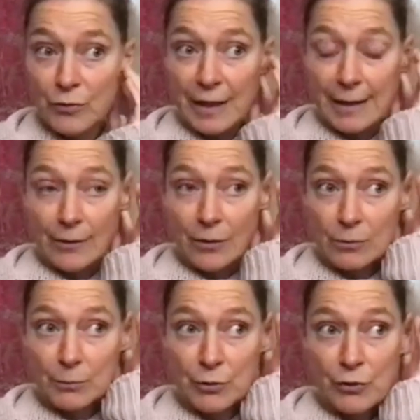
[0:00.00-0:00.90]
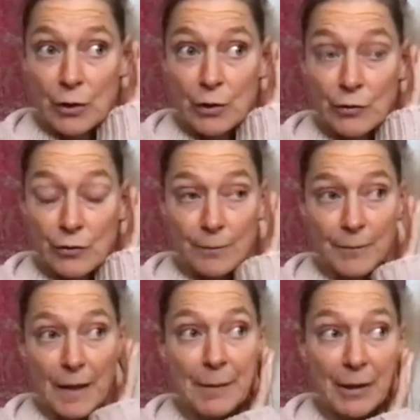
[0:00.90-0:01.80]
I almost lost
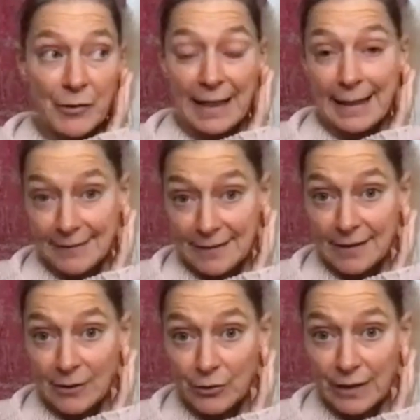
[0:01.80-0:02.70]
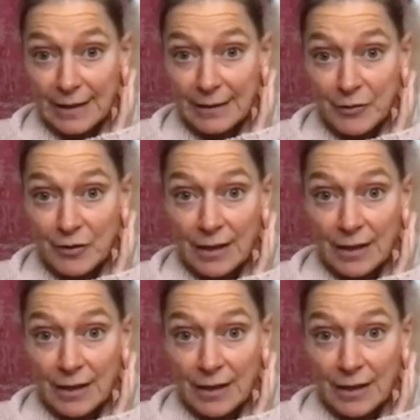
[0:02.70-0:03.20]
about 8 kilograms